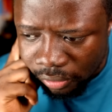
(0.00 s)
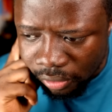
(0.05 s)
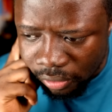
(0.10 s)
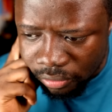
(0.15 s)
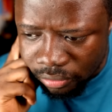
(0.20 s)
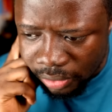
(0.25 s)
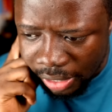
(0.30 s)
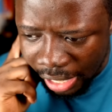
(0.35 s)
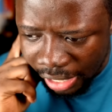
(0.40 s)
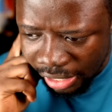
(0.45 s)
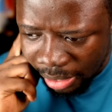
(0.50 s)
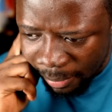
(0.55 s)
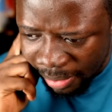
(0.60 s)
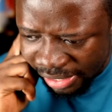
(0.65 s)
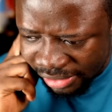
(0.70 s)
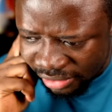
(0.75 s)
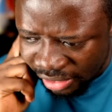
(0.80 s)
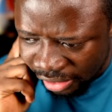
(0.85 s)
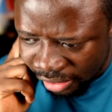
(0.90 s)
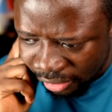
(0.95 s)
Oh, I don't know
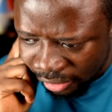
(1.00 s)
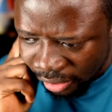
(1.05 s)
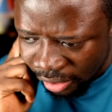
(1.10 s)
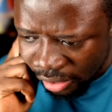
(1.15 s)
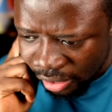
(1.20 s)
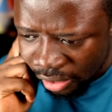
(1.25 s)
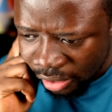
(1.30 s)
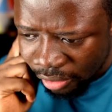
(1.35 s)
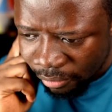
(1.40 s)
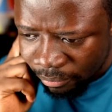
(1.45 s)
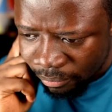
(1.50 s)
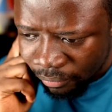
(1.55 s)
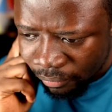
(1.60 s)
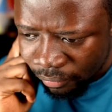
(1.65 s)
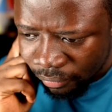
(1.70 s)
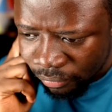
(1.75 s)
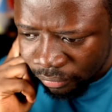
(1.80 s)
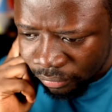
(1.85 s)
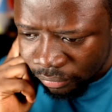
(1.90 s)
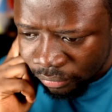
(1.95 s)
what to say.
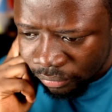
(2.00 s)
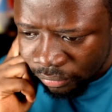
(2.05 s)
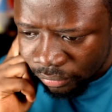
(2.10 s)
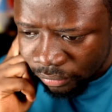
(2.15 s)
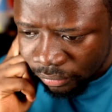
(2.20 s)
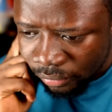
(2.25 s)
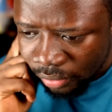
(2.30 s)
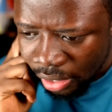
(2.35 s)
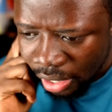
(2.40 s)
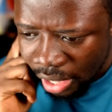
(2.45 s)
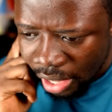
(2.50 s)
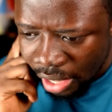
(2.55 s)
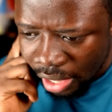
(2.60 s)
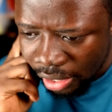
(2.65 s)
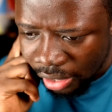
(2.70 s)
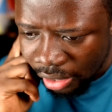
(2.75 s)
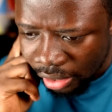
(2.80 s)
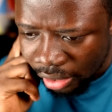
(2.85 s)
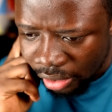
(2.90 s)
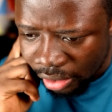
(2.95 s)

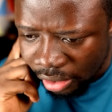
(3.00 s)
Yeah.